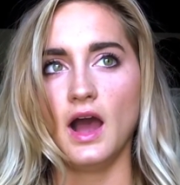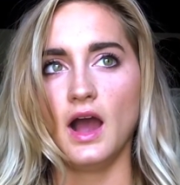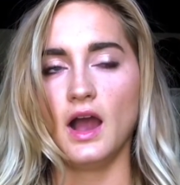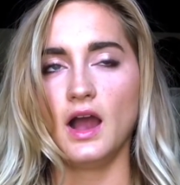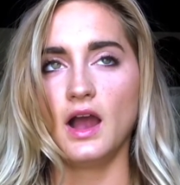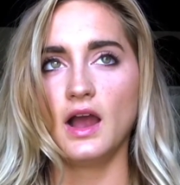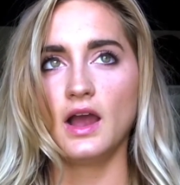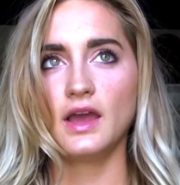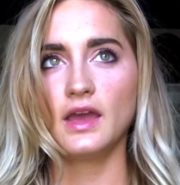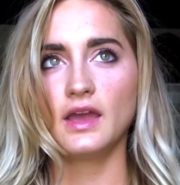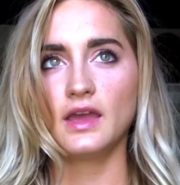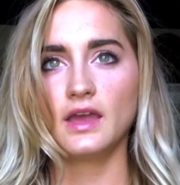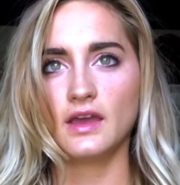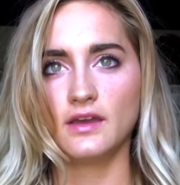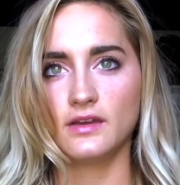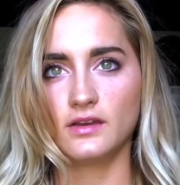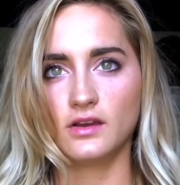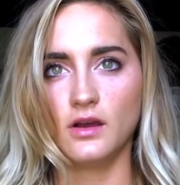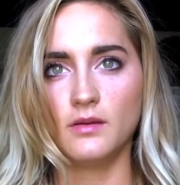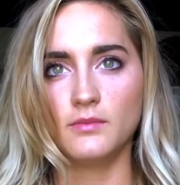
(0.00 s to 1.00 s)

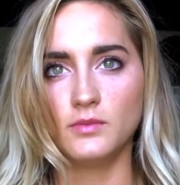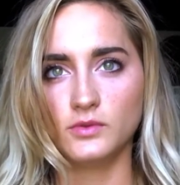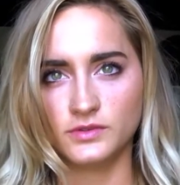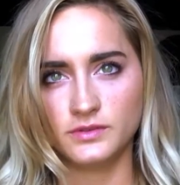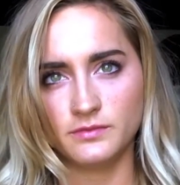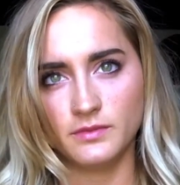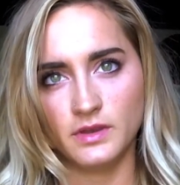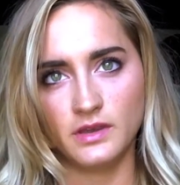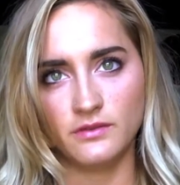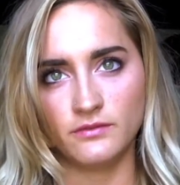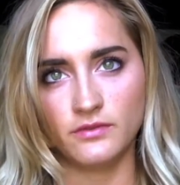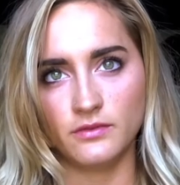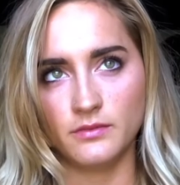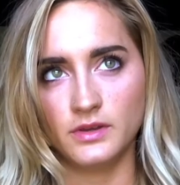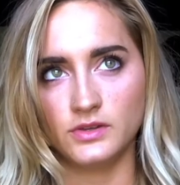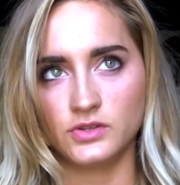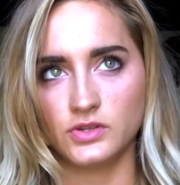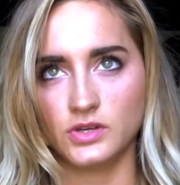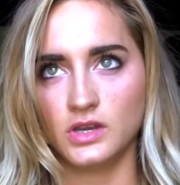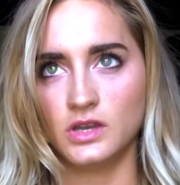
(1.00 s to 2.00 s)
I got most of my
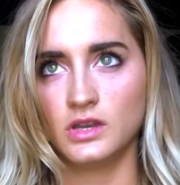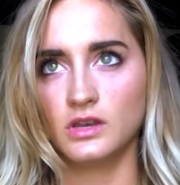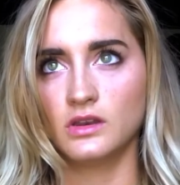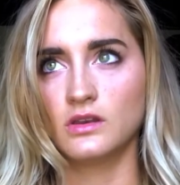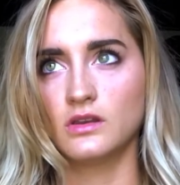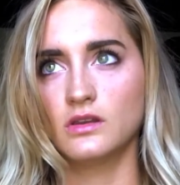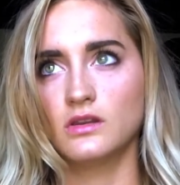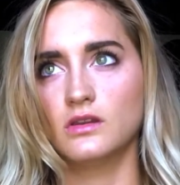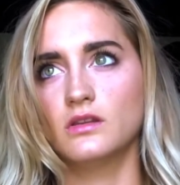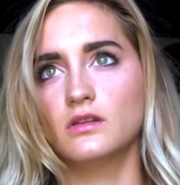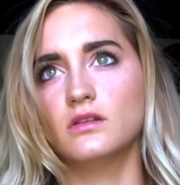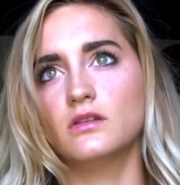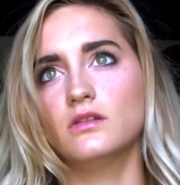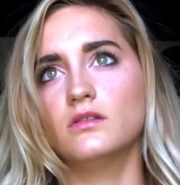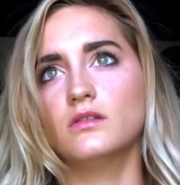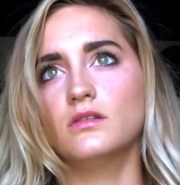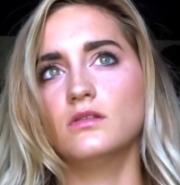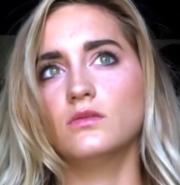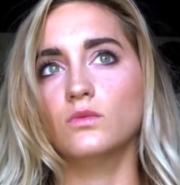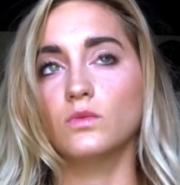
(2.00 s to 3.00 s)
information,
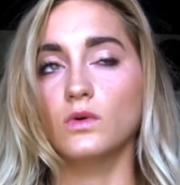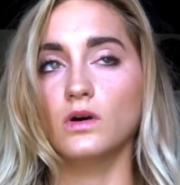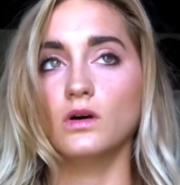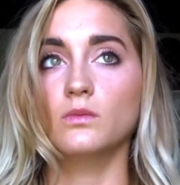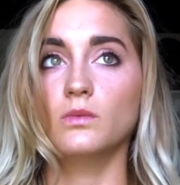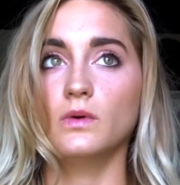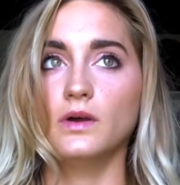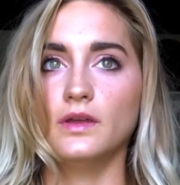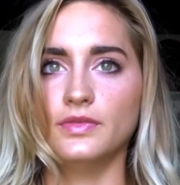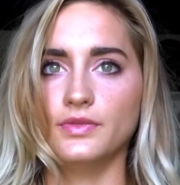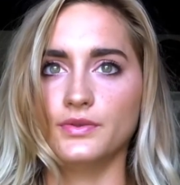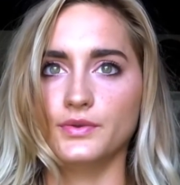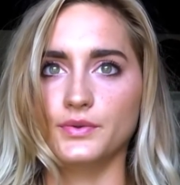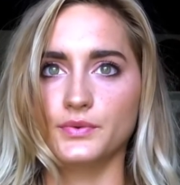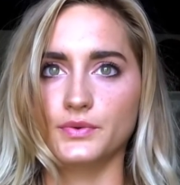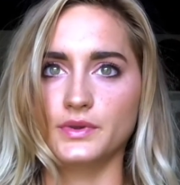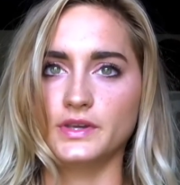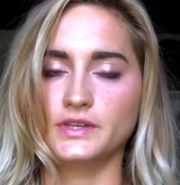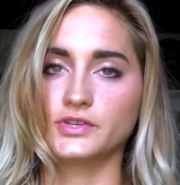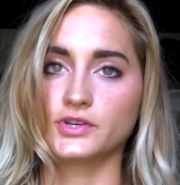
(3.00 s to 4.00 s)

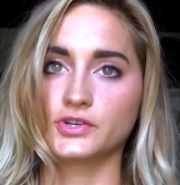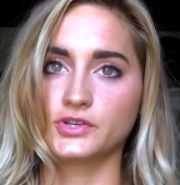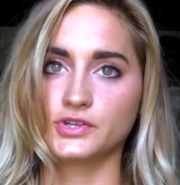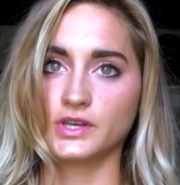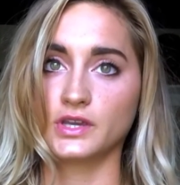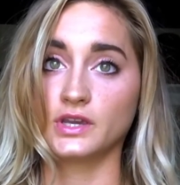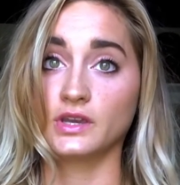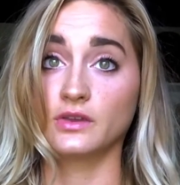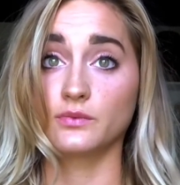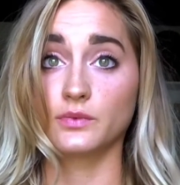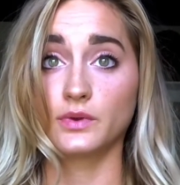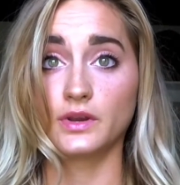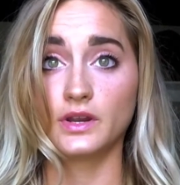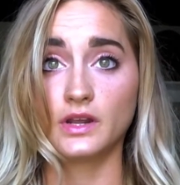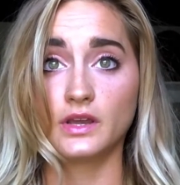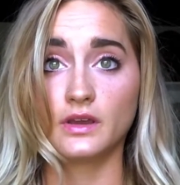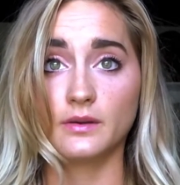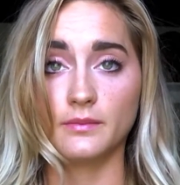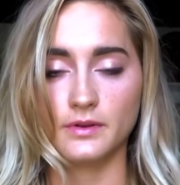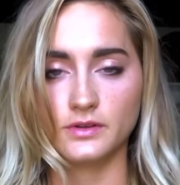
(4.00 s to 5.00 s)
through researching and
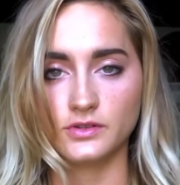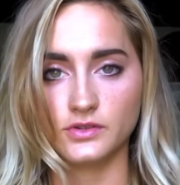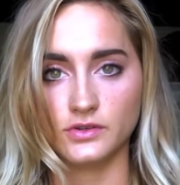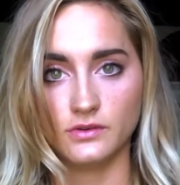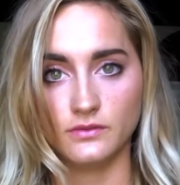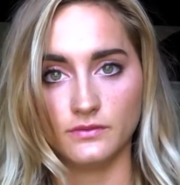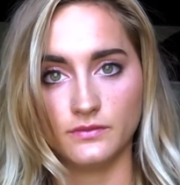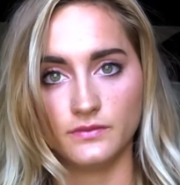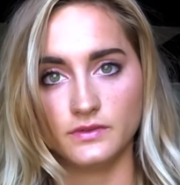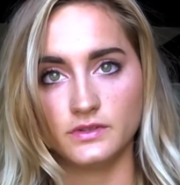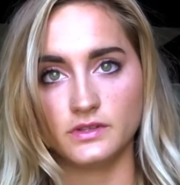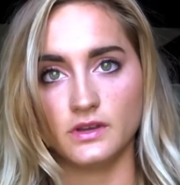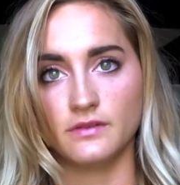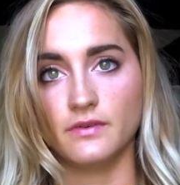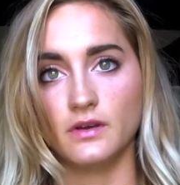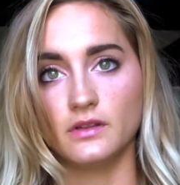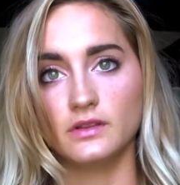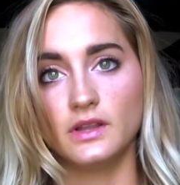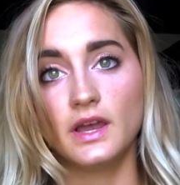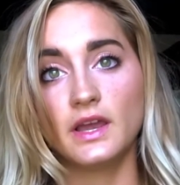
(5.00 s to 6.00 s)
reading a bunch of
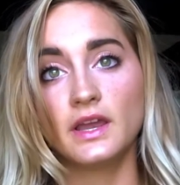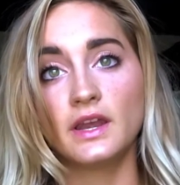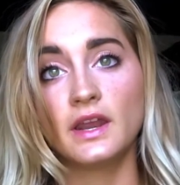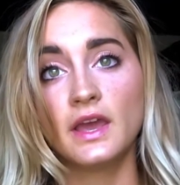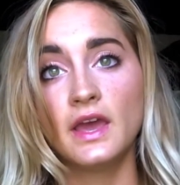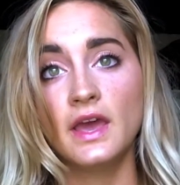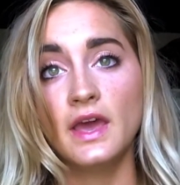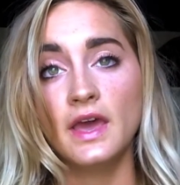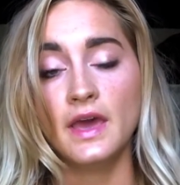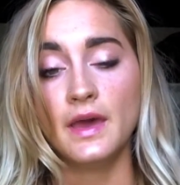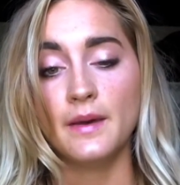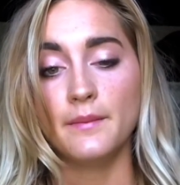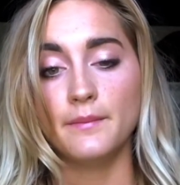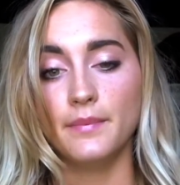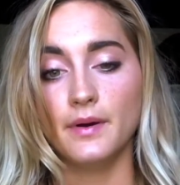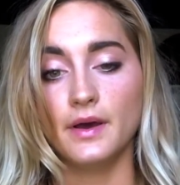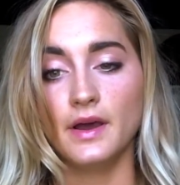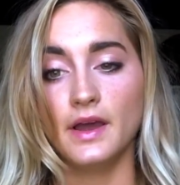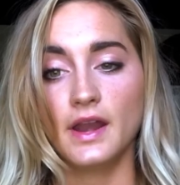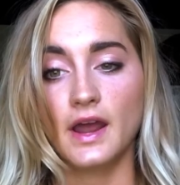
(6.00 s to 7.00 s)
stuff online,
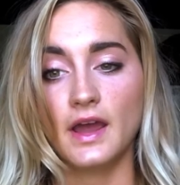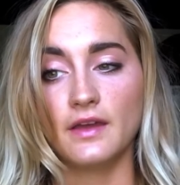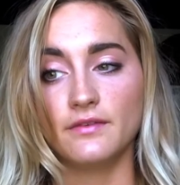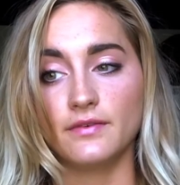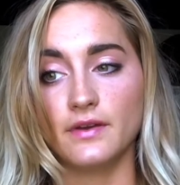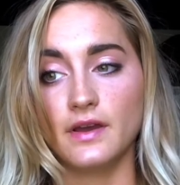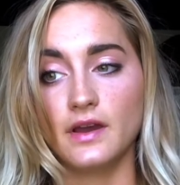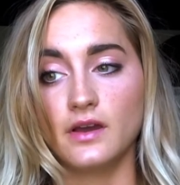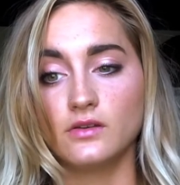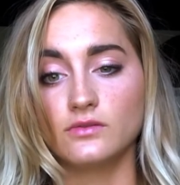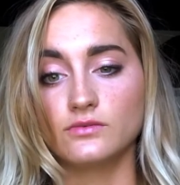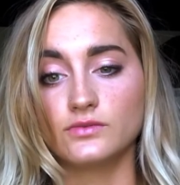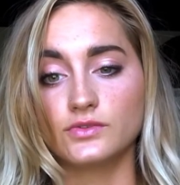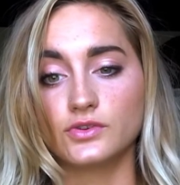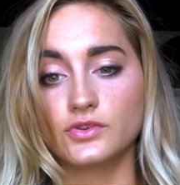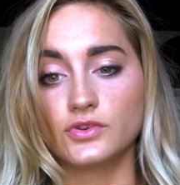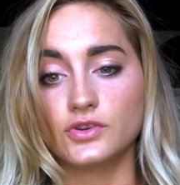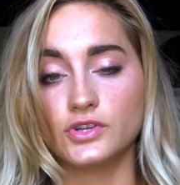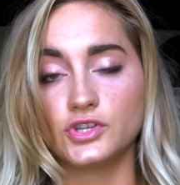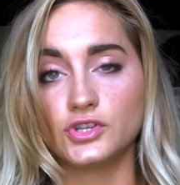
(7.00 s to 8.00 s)
but I
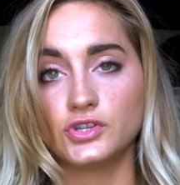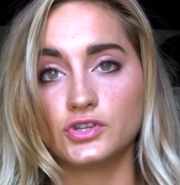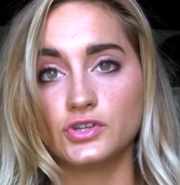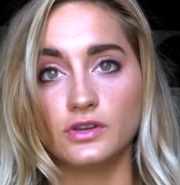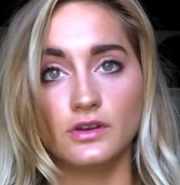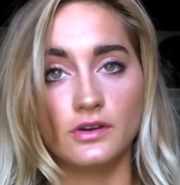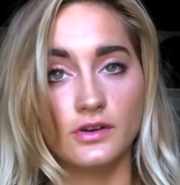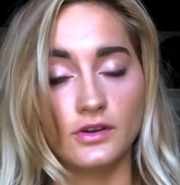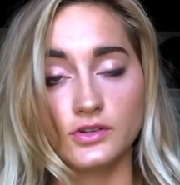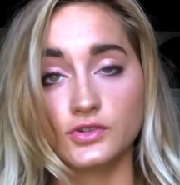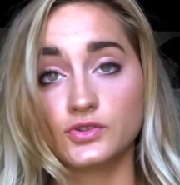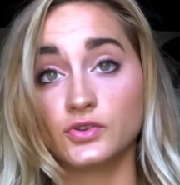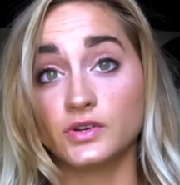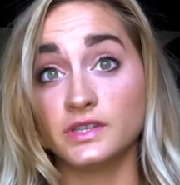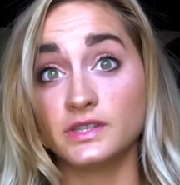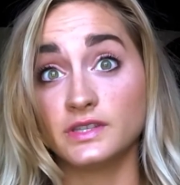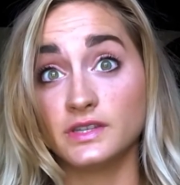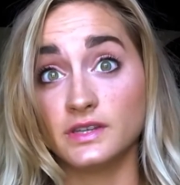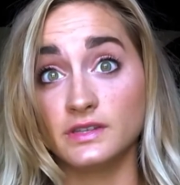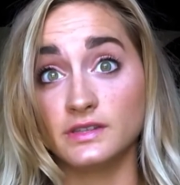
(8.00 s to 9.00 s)
found
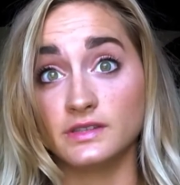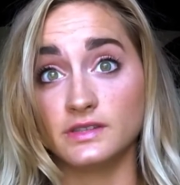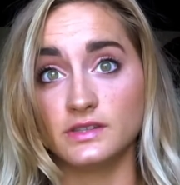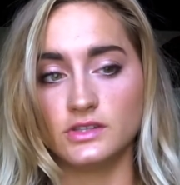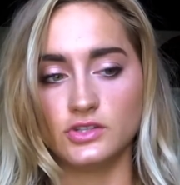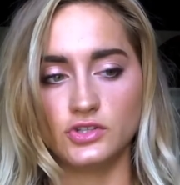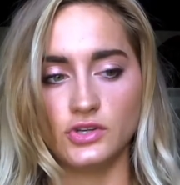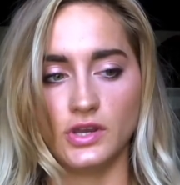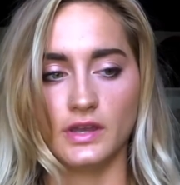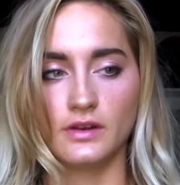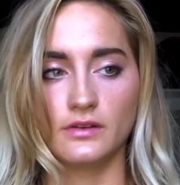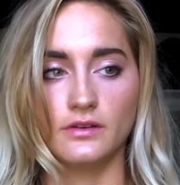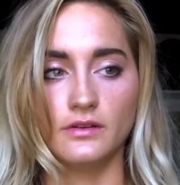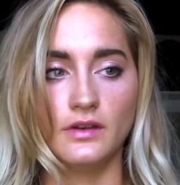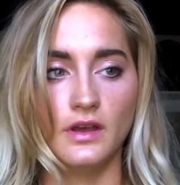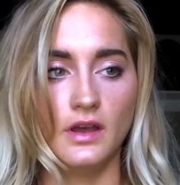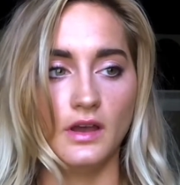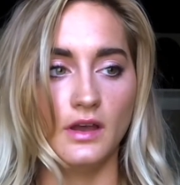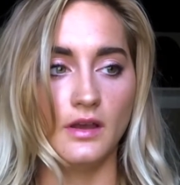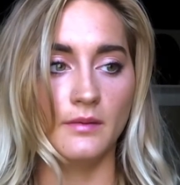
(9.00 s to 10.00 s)
Tristan's
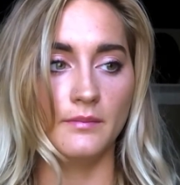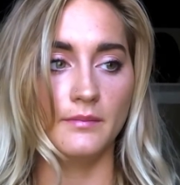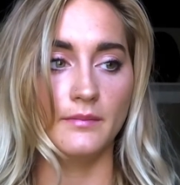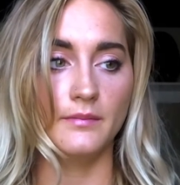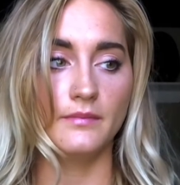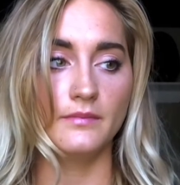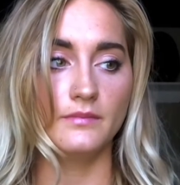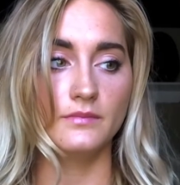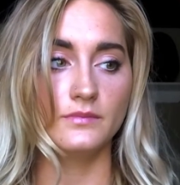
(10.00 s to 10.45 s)
channel.